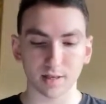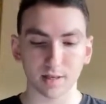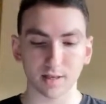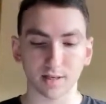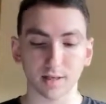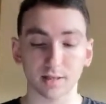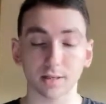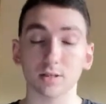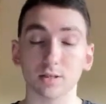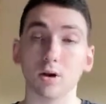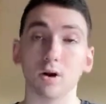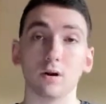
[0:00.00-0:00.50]

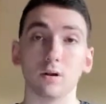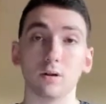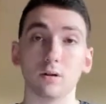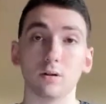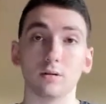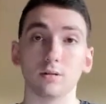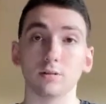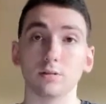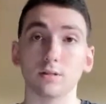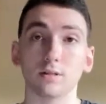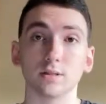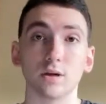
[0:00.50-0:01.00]
it's
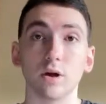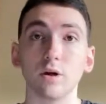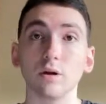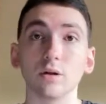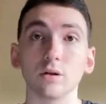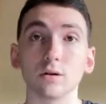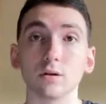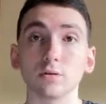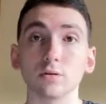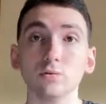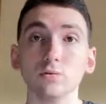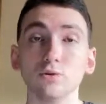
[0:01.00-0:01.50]
all
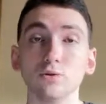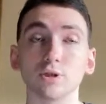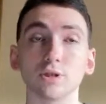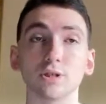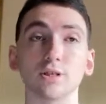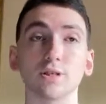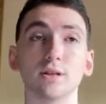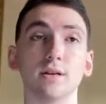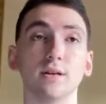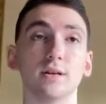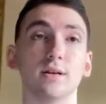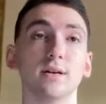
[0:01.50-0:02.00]
an illusion,
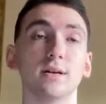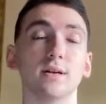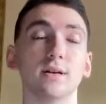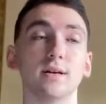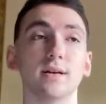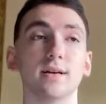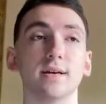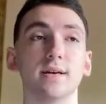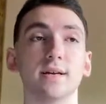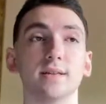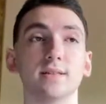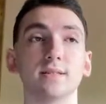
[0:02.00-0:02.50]

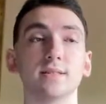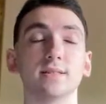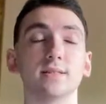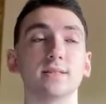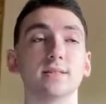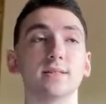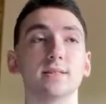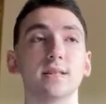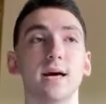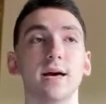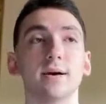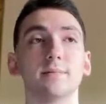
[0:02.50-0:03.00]
and
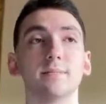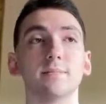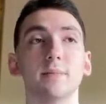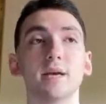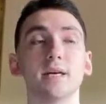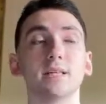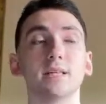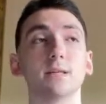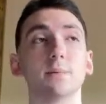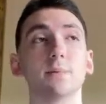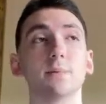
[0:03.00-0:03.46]
that makes the